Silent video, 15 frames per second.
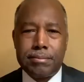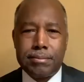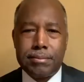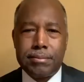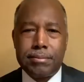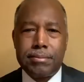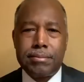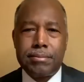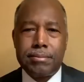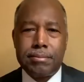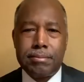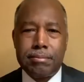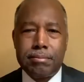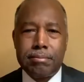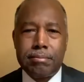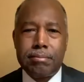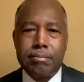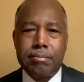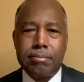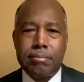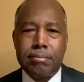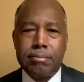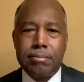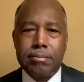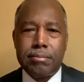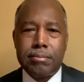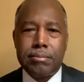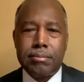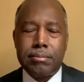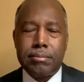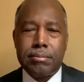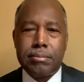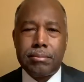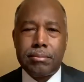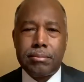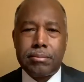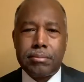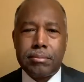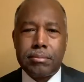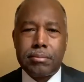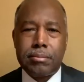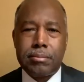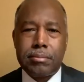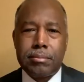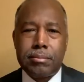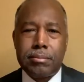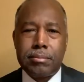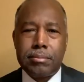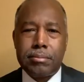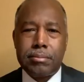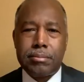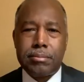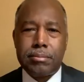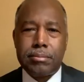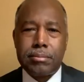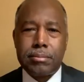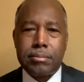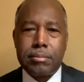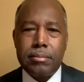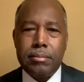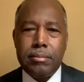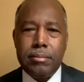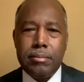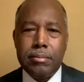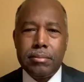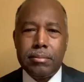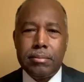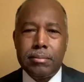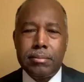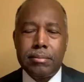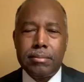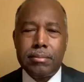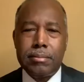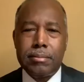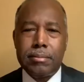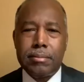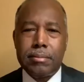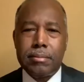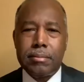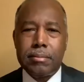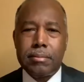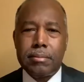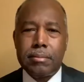(silent)